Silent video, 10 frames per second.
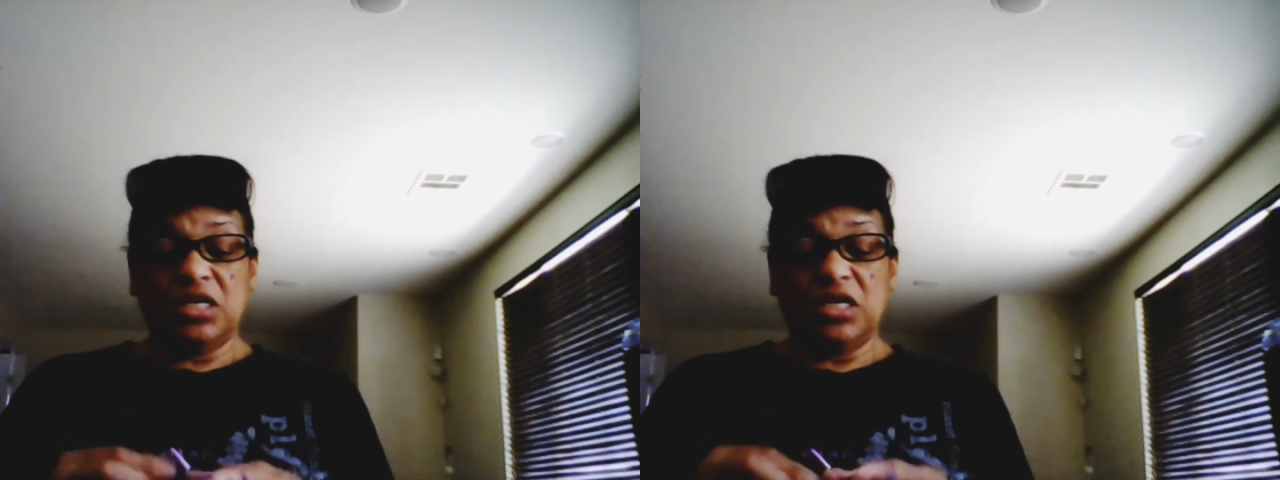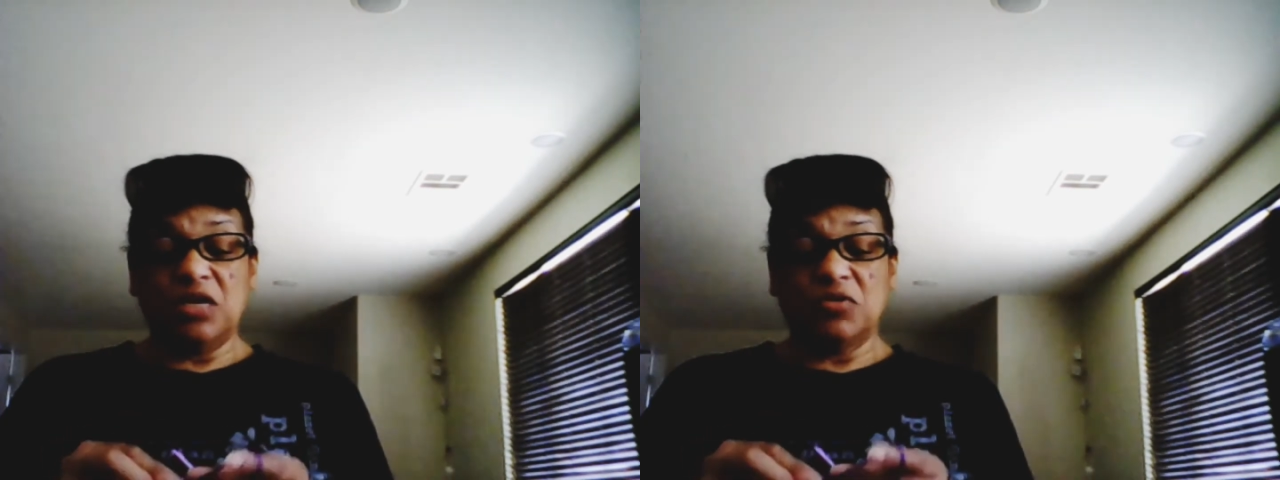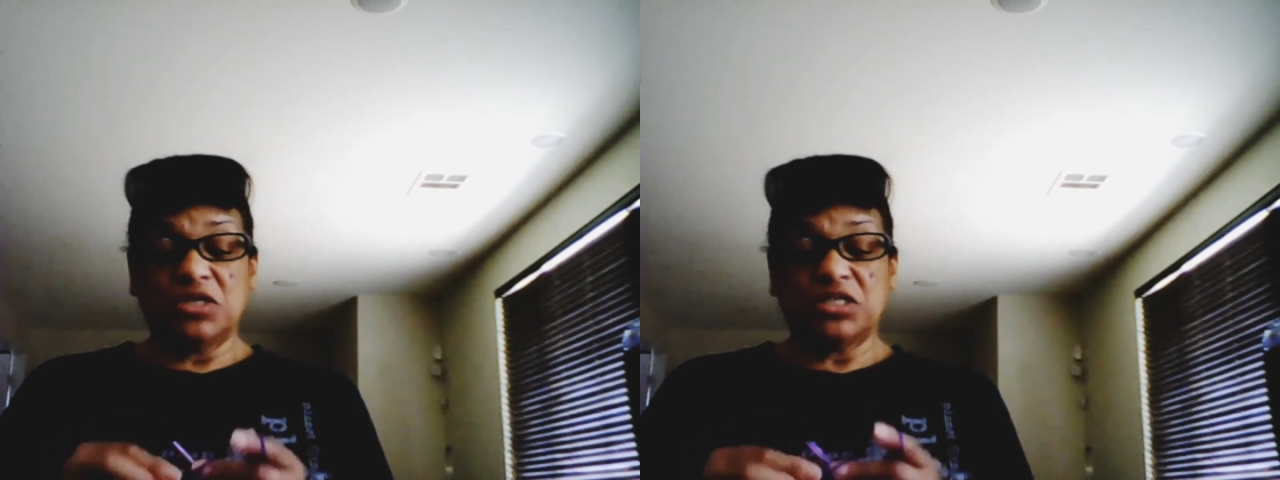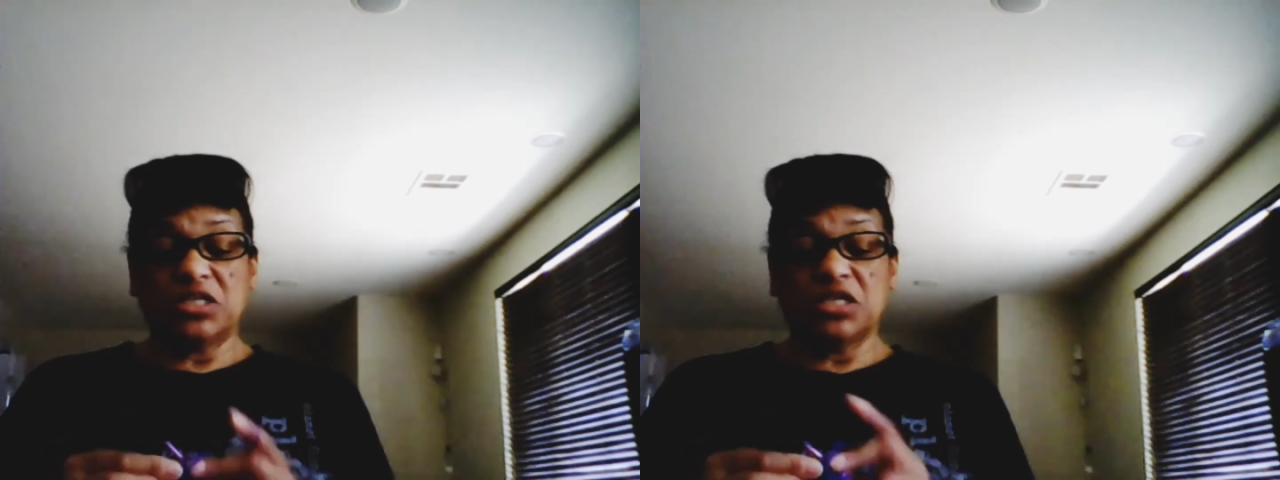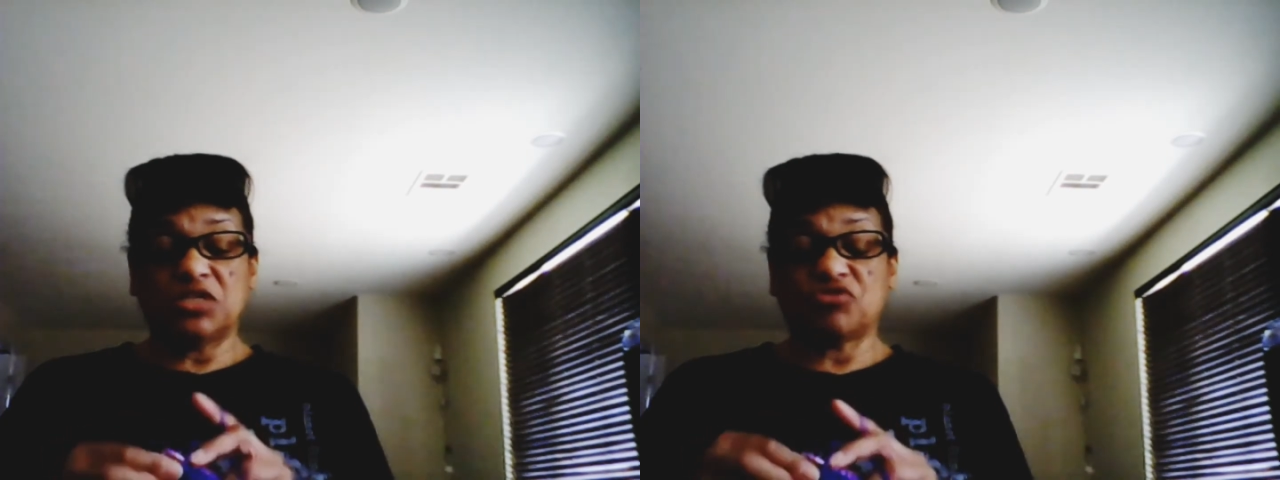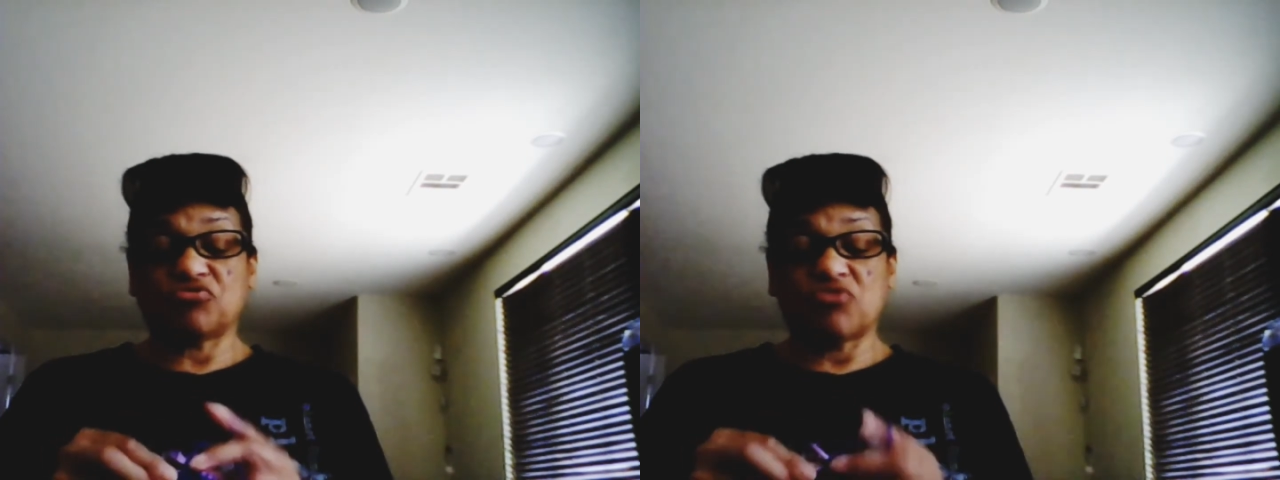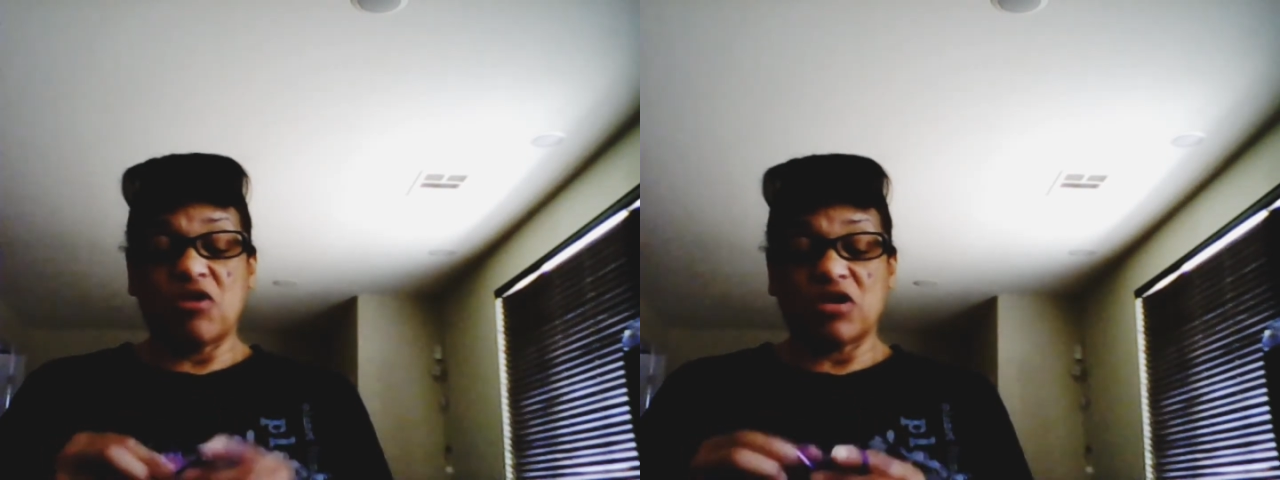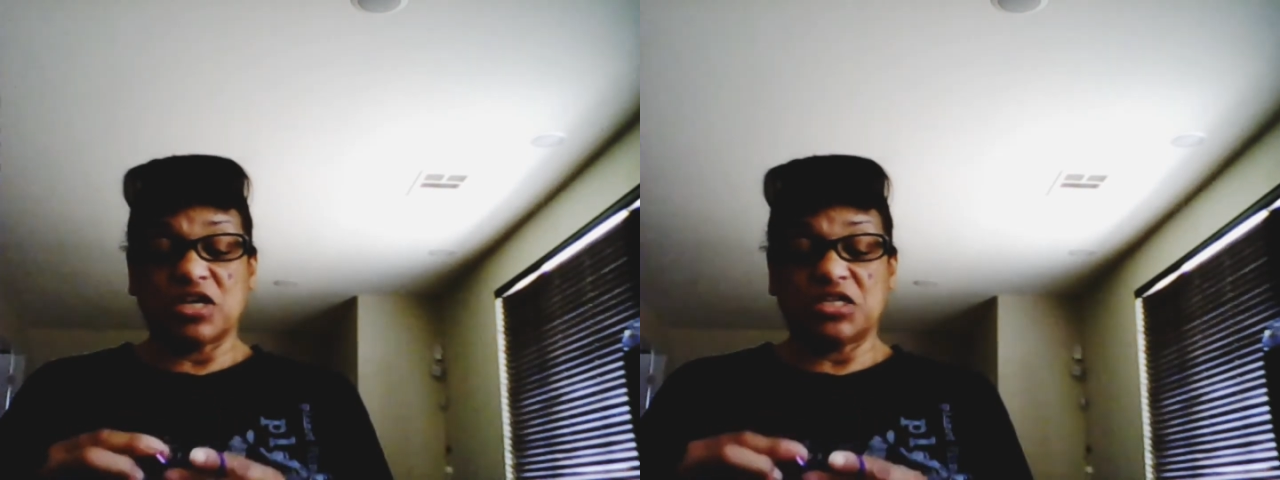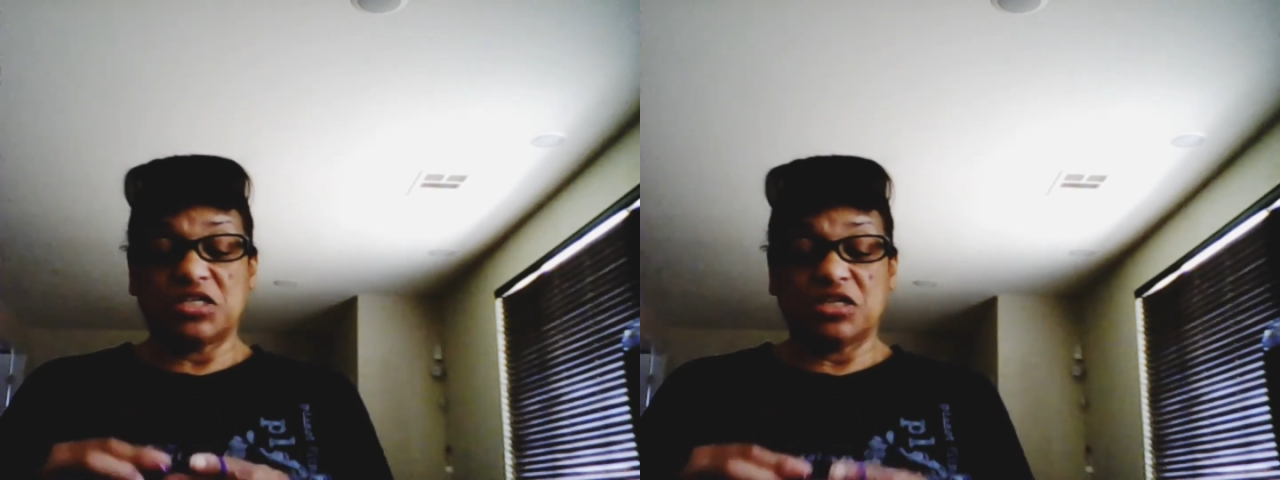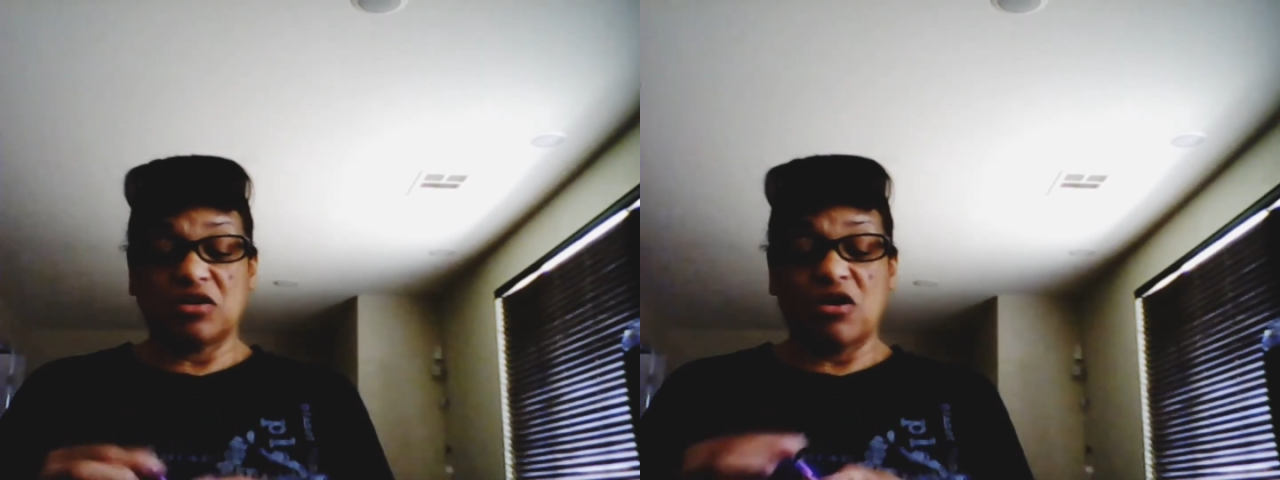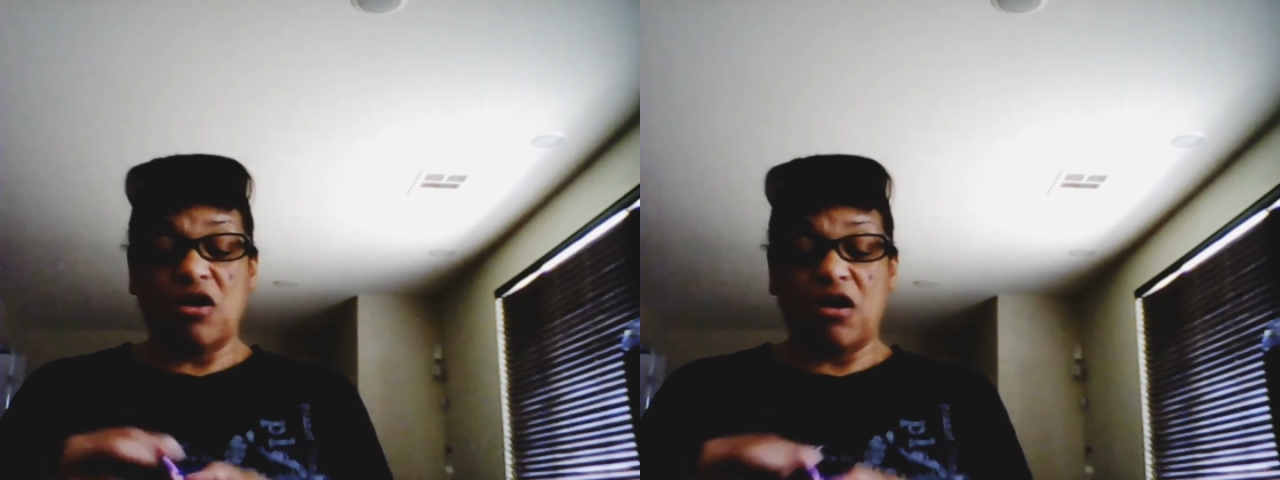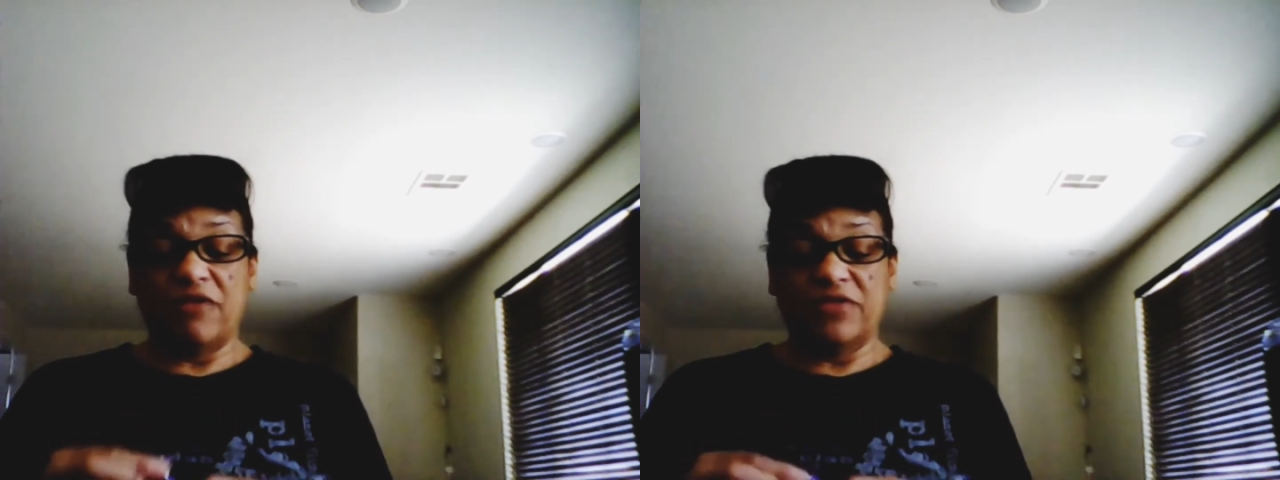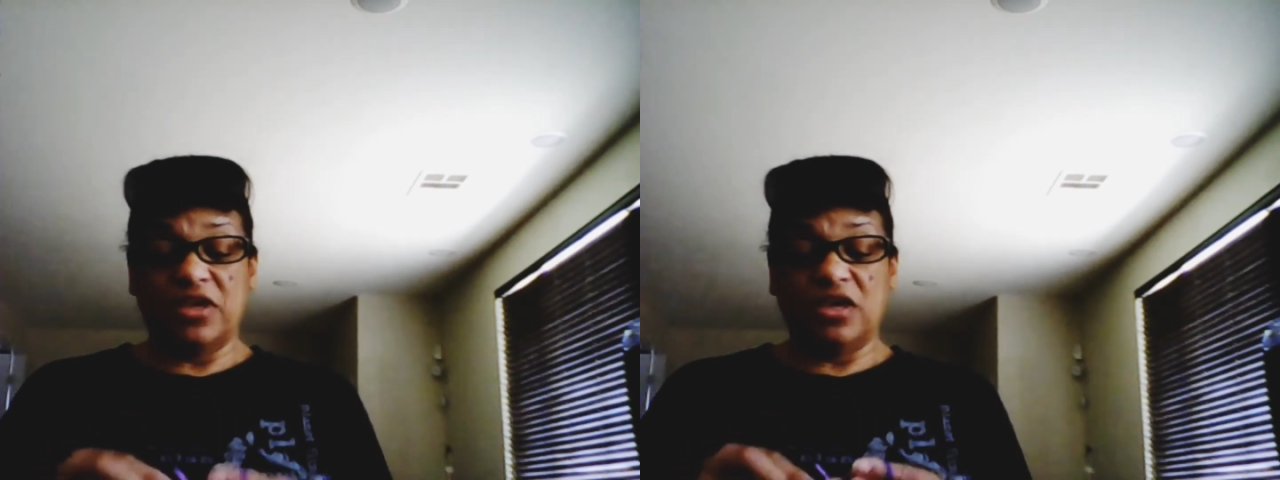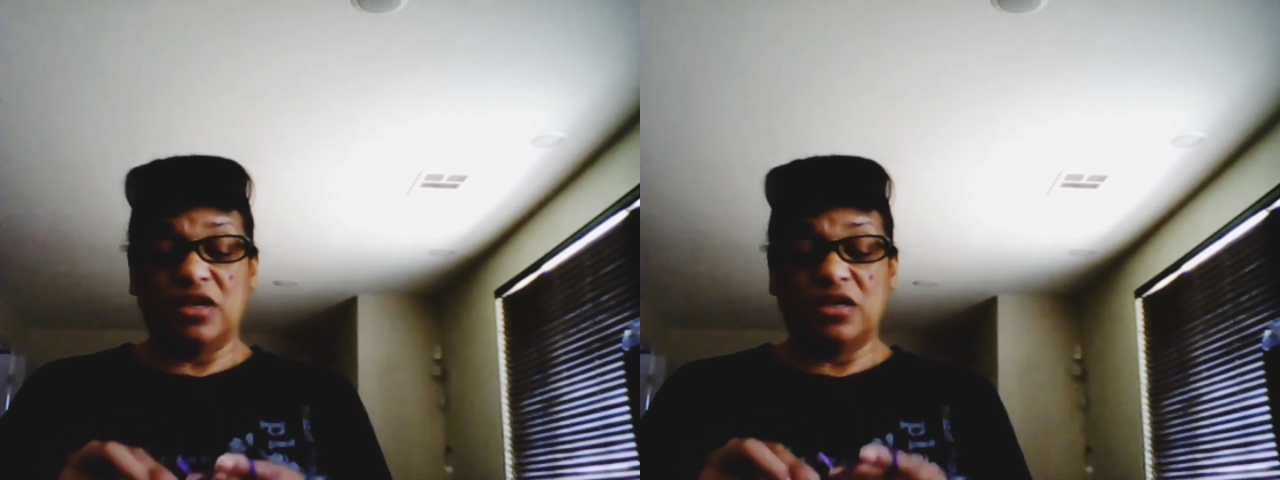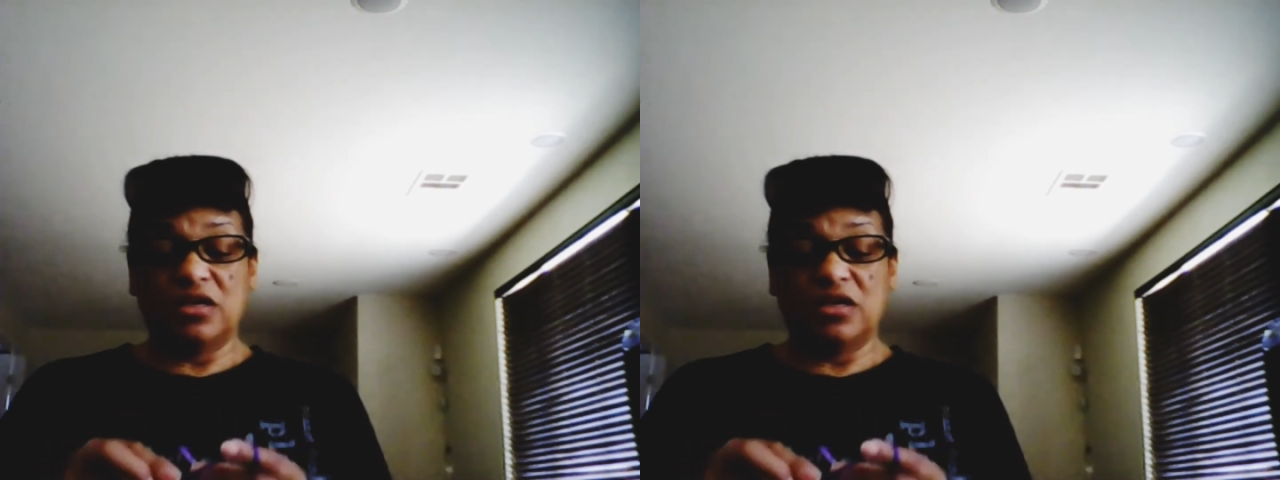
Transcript: It was the strongest coffee.